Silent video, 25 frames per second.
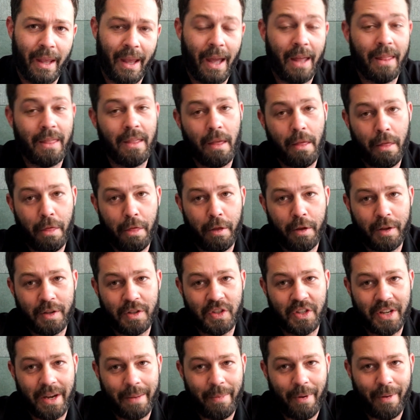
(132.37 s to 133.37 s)
And then the third
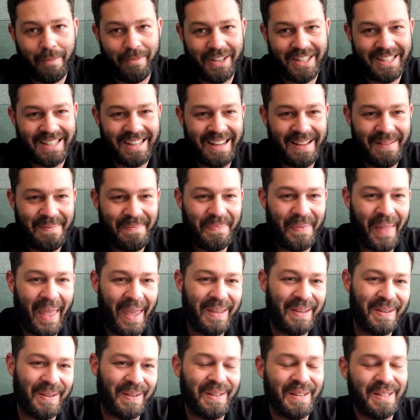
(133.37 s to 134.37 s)
step, obviously,
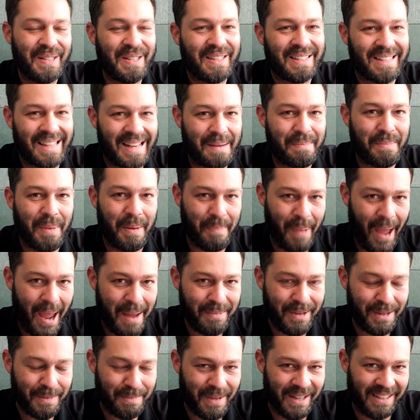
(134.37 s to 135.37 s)
you need to set up a
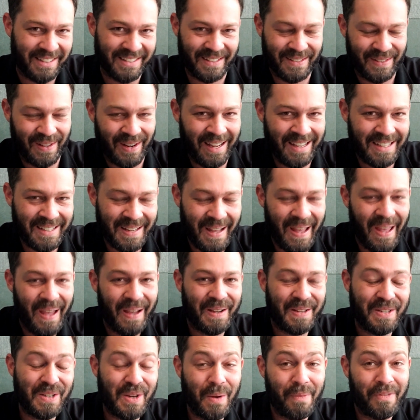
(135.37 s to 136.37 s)
payment method, right?
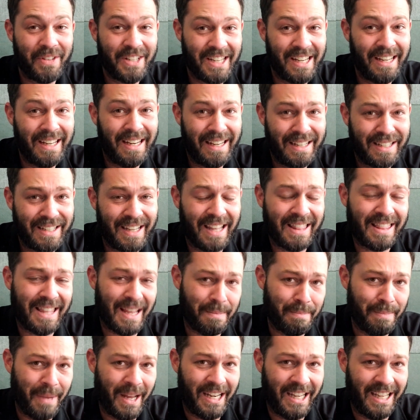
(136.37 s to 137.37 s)
Because you obviously need to get
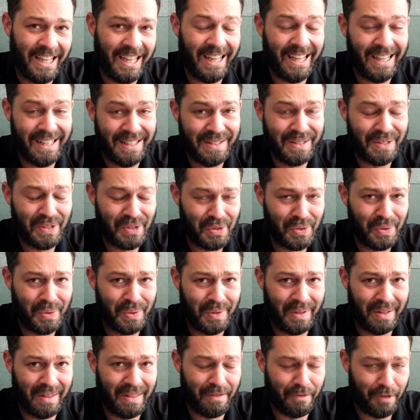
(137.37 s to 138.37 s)
that money
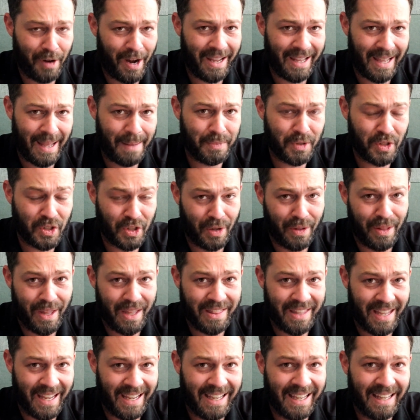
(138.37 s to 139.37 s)
into the Franc app so
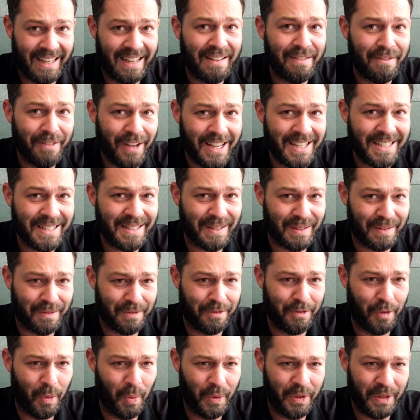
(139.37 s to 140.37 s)
that they can invest it
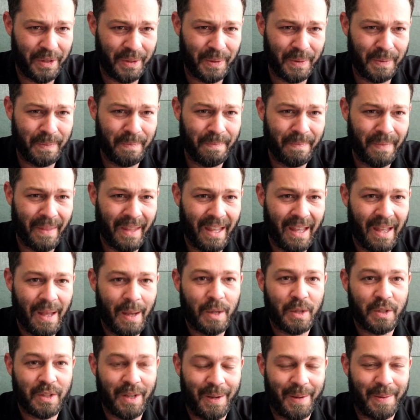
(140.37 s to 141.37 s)
for you.
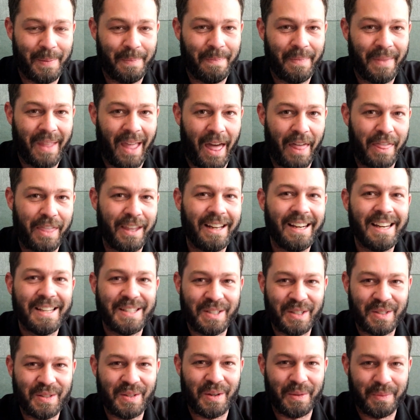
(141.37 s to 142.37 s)
So I think
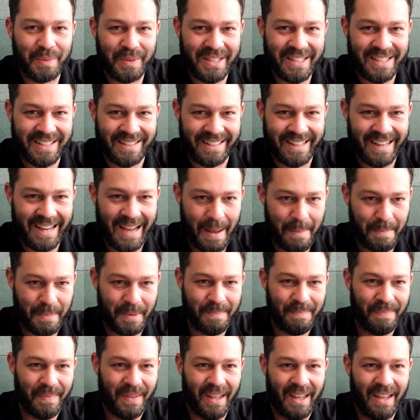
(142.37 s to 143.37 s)
let's start with signing up.
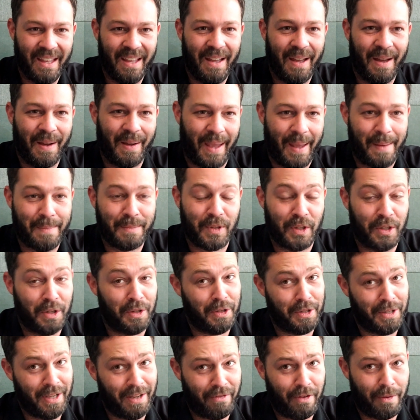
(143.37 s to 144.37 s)
Okay, so
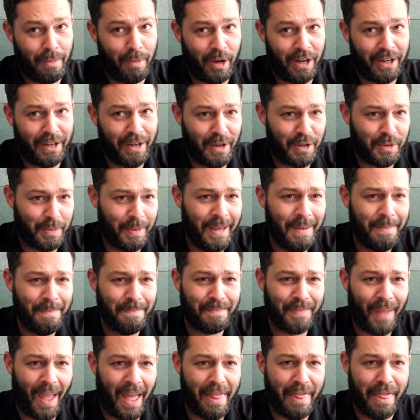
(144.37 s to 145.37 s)
everybody knows me.
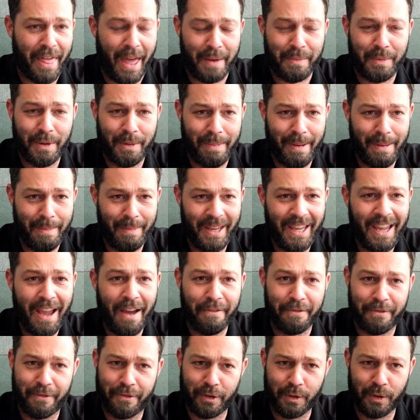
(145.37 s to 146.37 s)
That would be me,
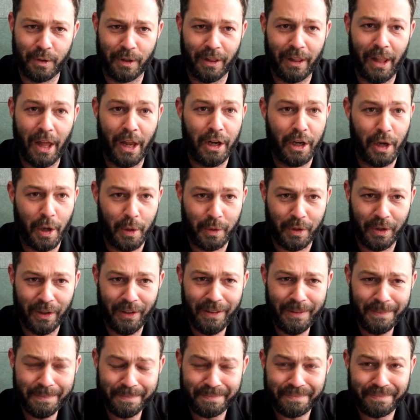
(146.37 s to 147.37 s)
a frugal
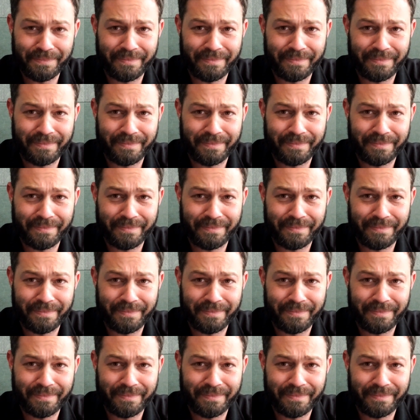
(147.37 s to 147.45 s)
local.